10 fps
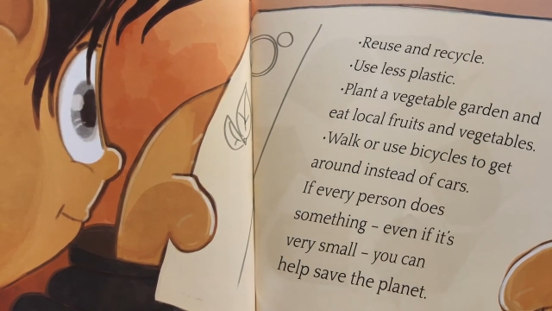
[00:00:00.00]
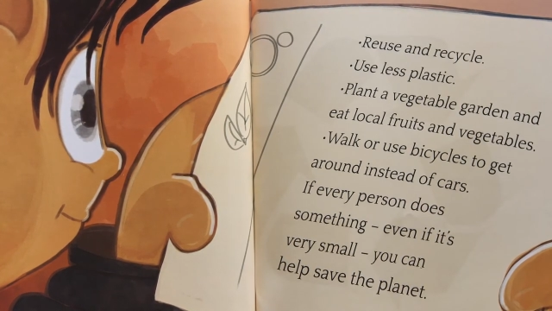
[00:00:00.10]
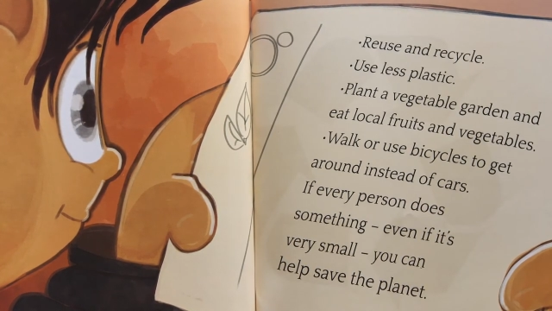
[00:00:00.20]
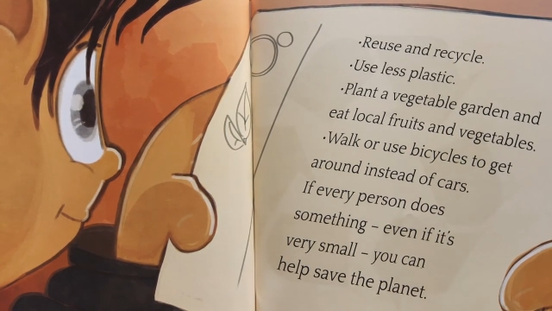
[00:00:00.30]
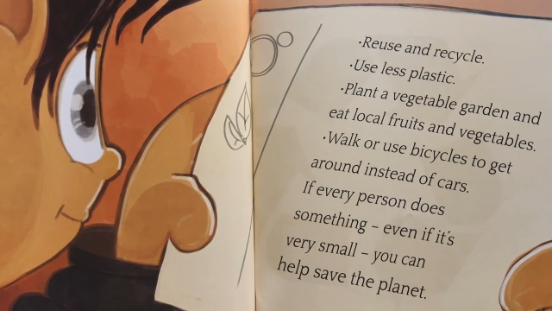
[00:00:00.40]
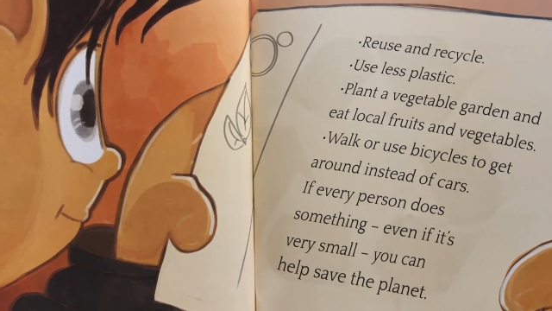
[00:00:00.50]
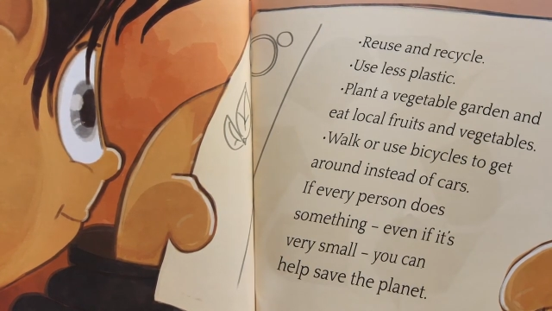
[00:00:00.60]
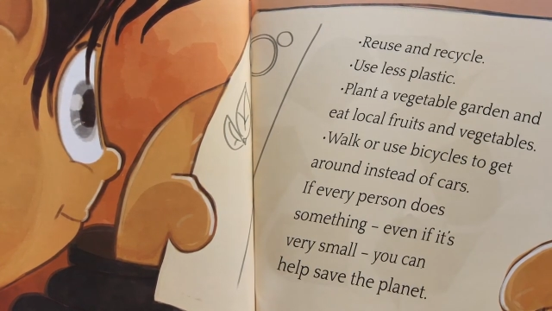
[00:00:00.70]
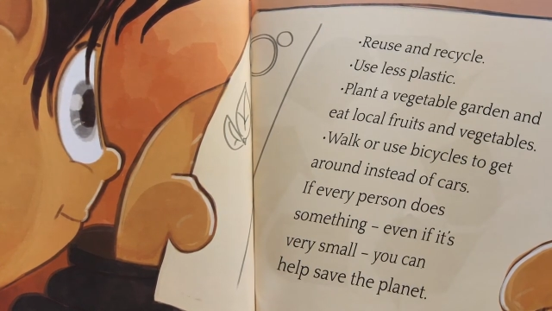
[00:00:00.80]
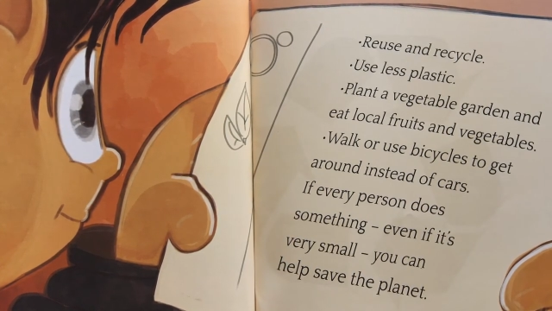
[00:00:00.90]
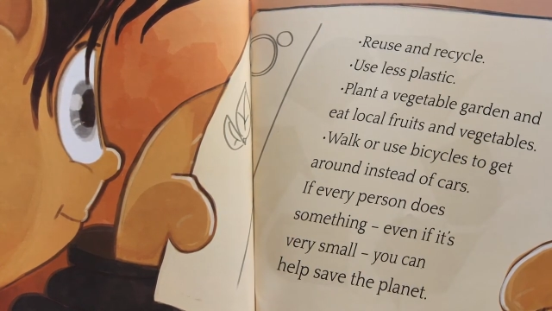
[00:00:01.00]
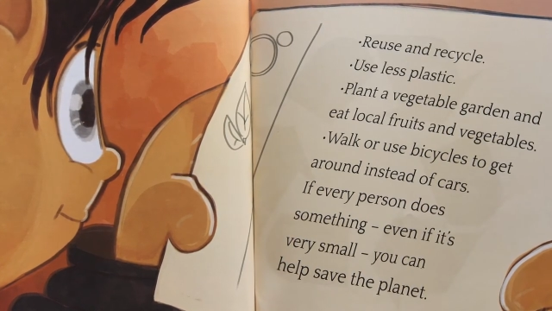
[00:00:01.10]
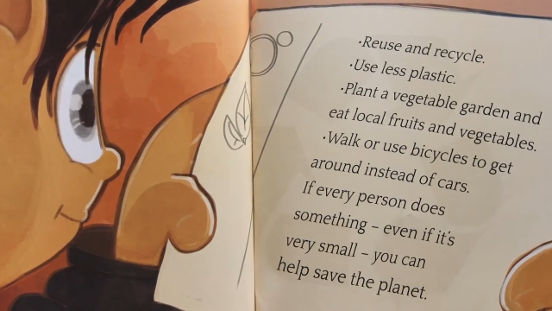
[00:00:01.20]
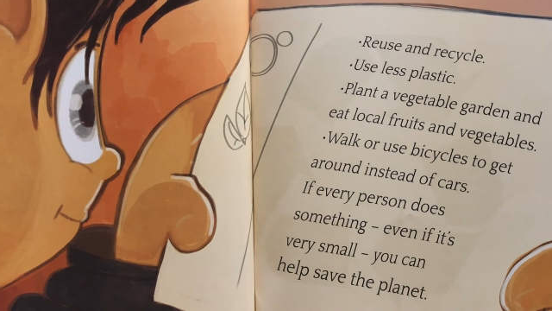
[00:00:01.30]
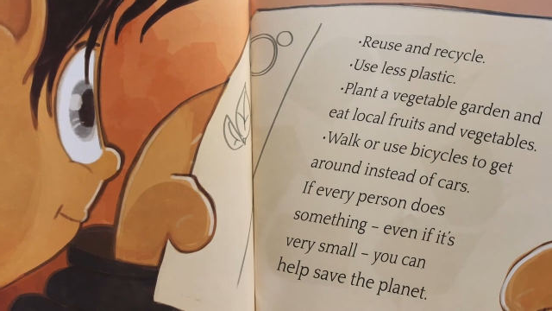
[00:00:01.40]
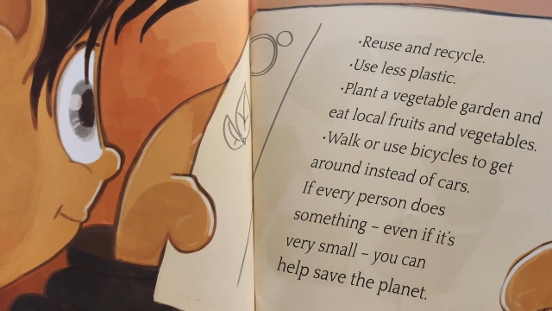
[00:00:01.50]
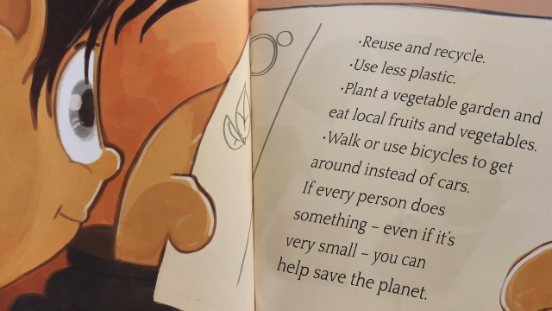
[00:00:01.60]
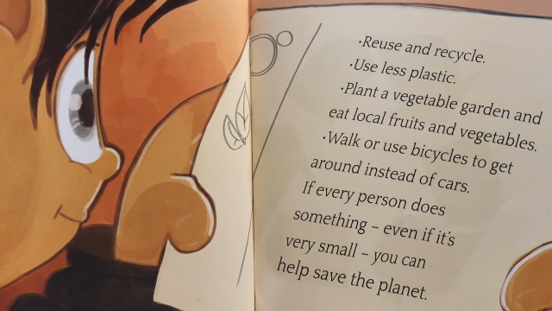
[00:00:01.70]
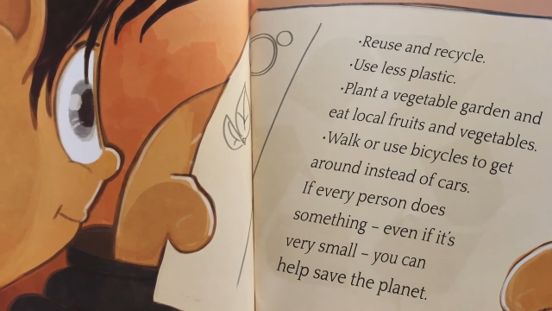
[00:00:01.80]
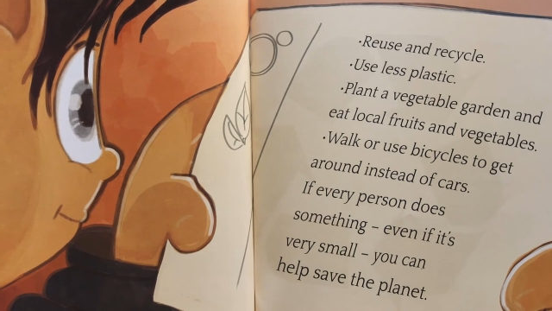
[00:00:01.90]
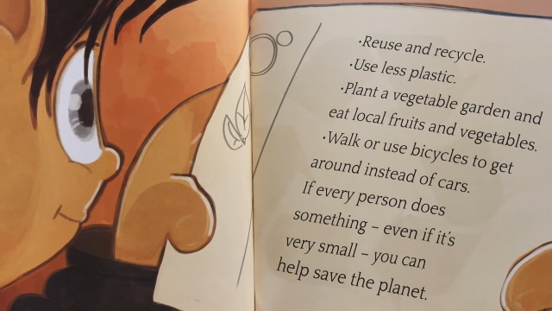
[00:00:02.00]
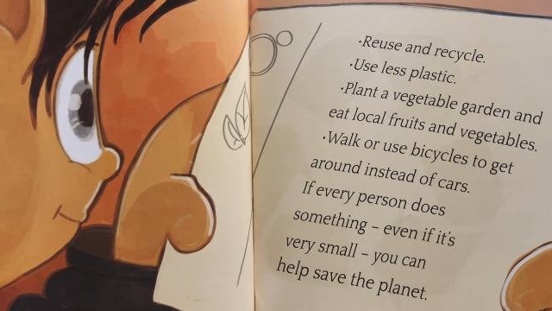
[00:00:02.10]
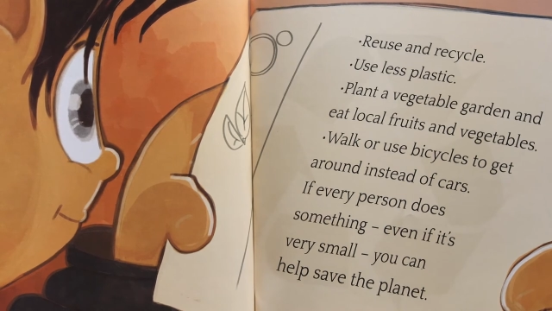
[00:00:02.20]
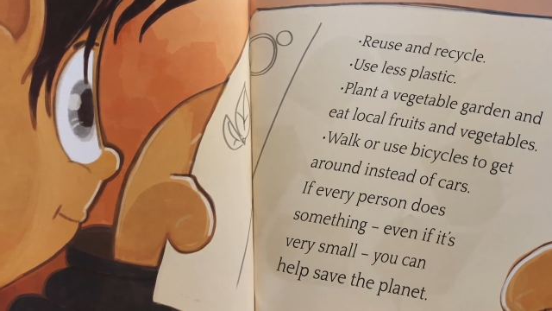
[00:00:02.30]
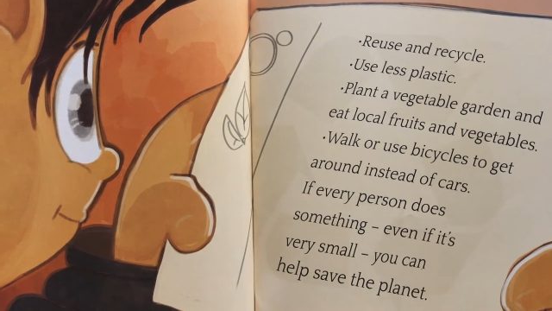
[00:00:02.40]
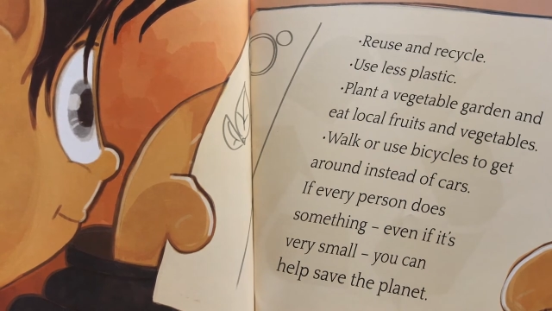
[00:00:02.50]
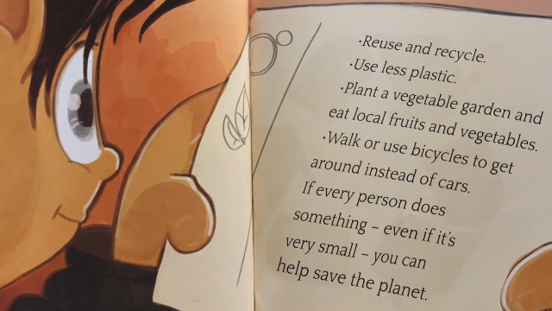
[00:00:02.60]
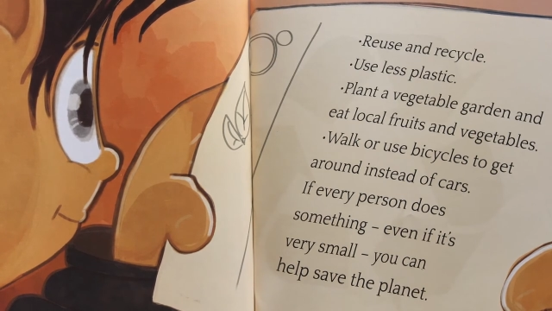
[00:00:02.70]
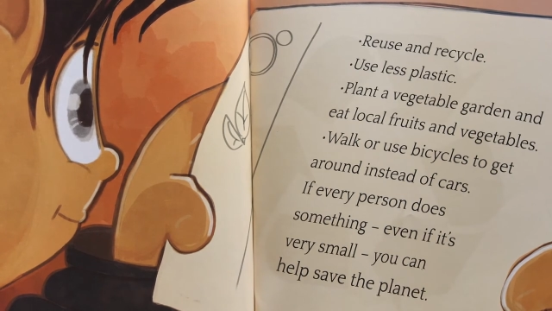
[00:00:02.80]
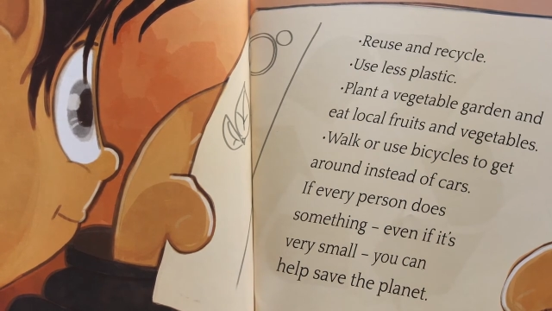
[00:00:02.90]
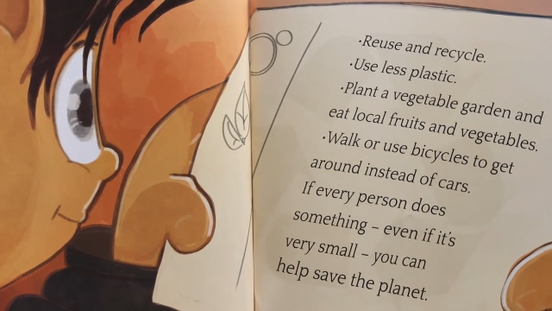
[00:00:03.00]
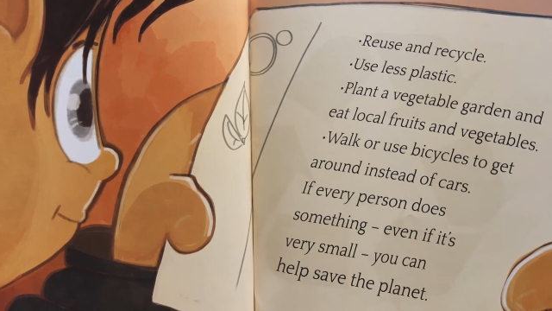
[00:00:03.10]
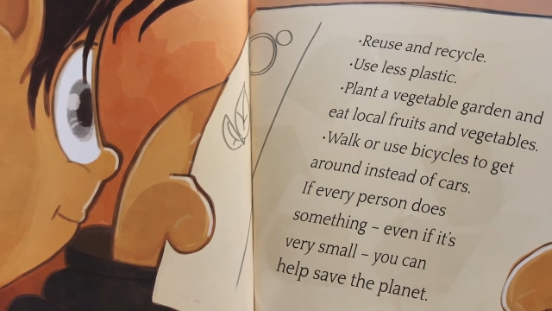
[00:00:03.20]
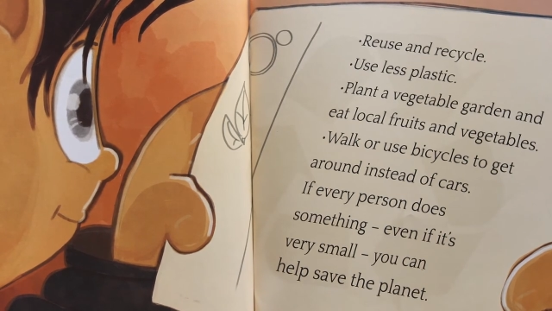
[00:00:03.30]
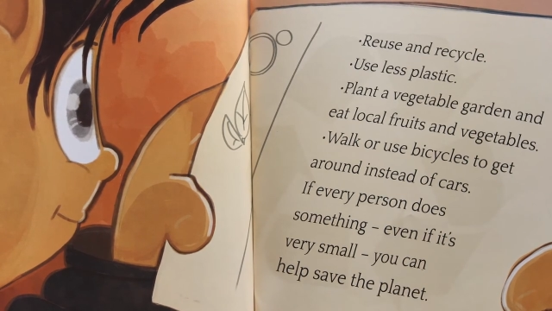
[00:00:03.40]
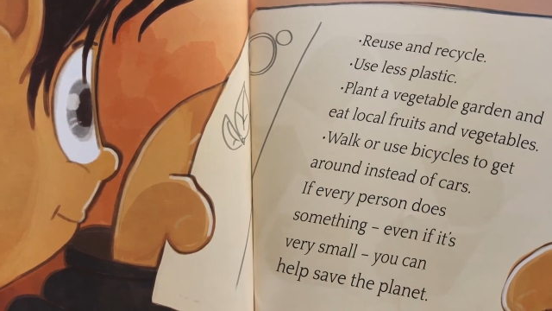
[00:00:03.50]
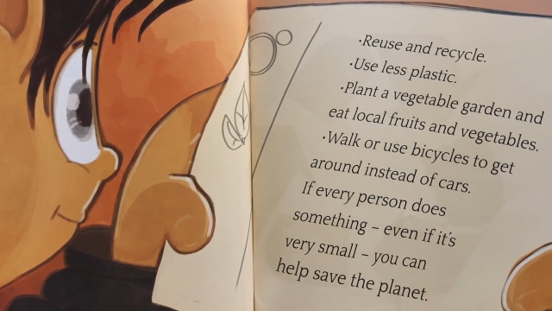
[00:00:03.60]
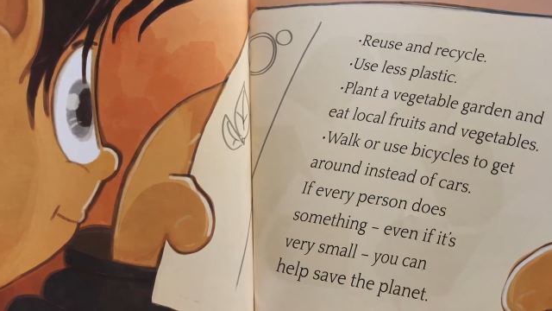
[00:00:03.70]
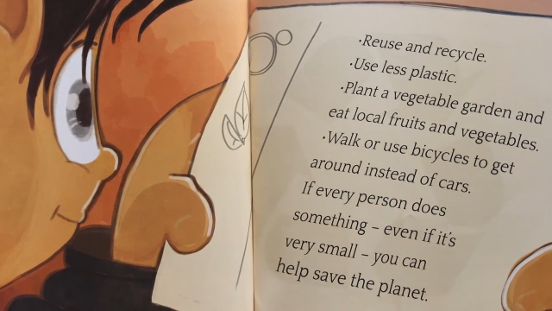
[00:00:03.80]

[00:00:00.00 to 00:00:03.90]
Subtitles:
(no speaker visible)